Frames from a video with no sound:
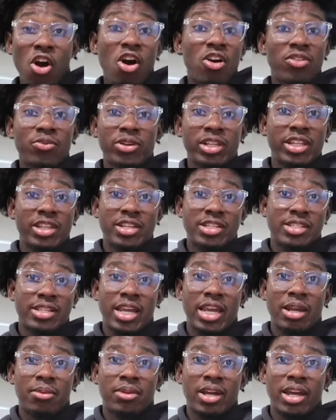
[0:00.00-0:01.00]
all really the
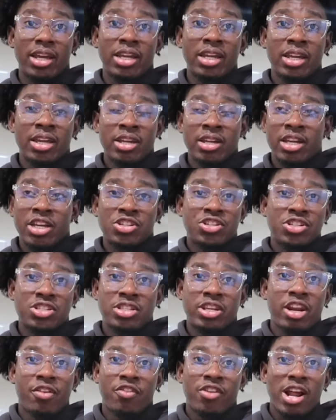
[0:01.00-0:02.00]
same. Like, it's
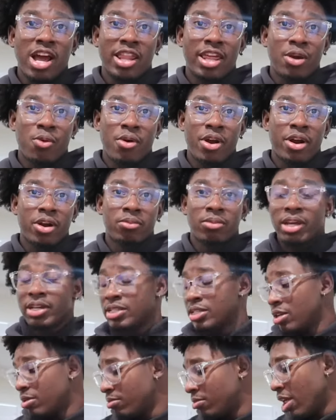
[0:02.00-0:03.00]
just different how they wear them. Like,
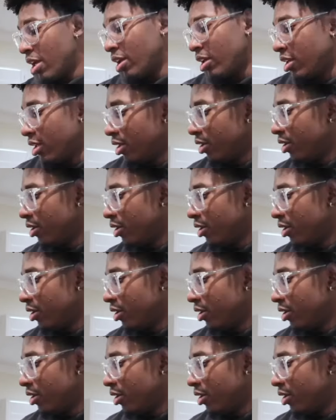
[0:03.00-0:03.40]
some, like,